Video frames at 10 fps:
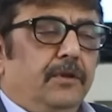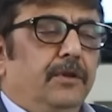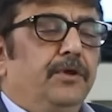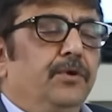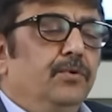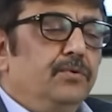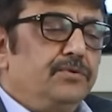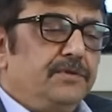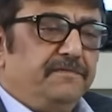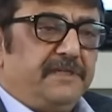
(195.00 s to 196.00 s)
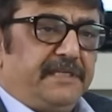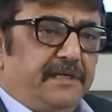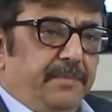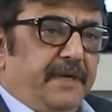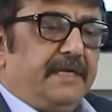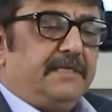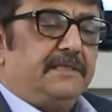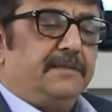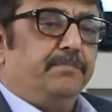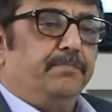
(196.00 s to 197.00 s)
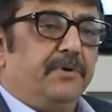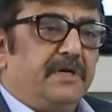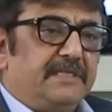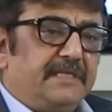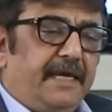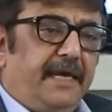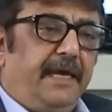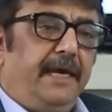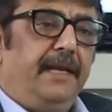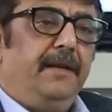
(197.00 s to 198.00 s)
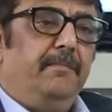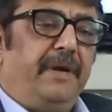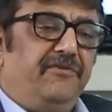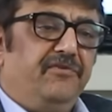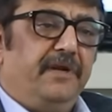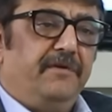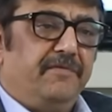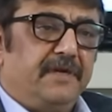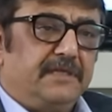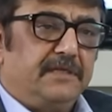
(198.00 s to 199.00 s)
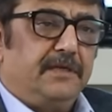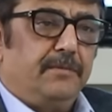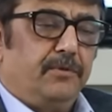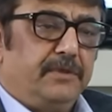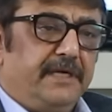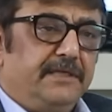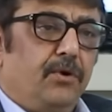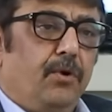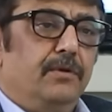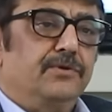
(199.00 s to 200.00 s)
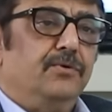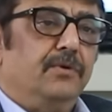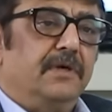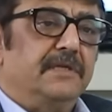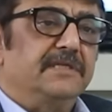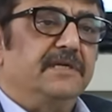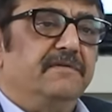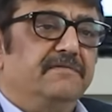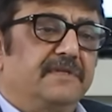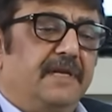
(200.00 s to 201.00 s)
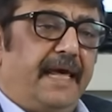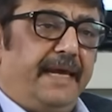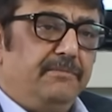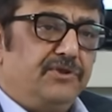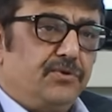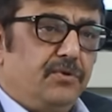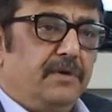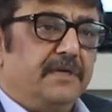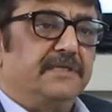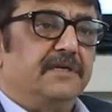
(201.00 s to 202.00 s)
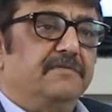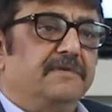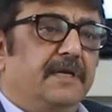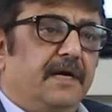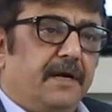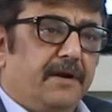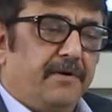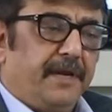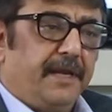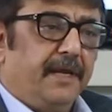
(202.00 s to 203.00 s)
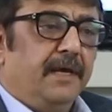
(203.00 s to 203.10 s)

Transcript: The use of GGBS per se in major infrastructure projects also conserves limestone reserves in our country.